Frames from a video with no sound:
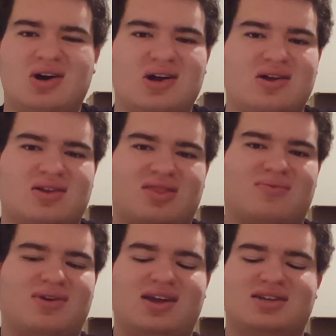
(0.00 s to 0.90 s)
Like, you go
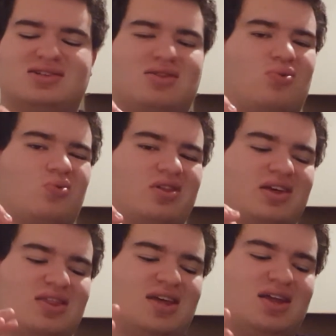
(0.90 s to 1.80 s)
down to 3-inch and they're
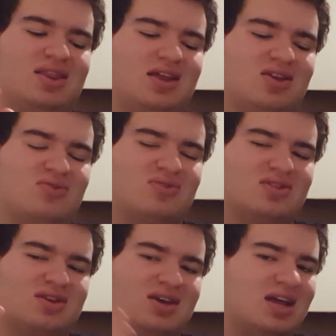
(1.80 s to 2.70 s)
really thin, then
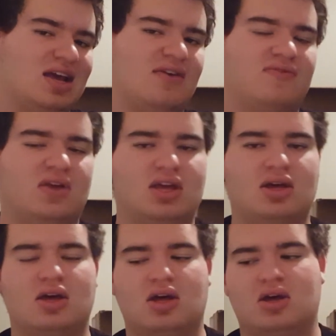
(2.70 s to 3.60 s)
you get
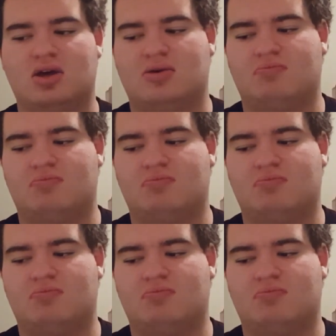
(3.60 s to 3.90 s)
iffy.